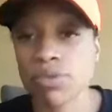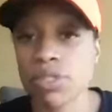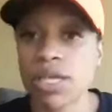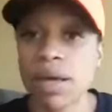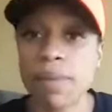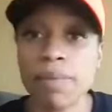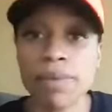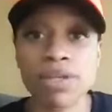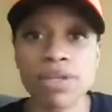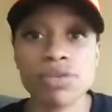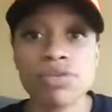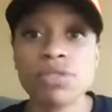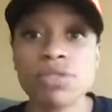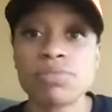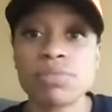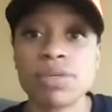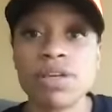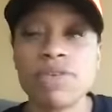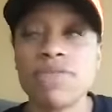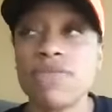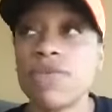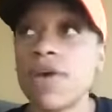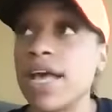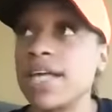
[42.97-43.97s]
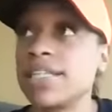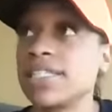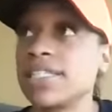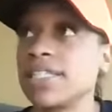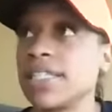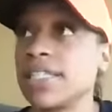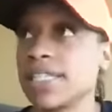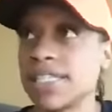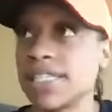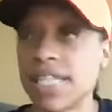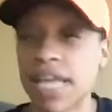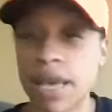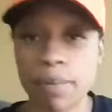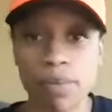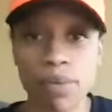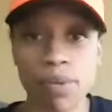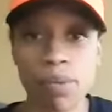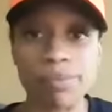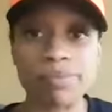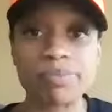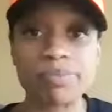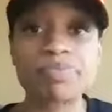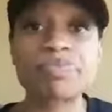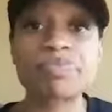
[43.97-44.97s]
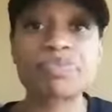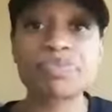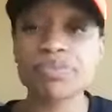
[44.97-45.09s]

So I'm going to use me as an example.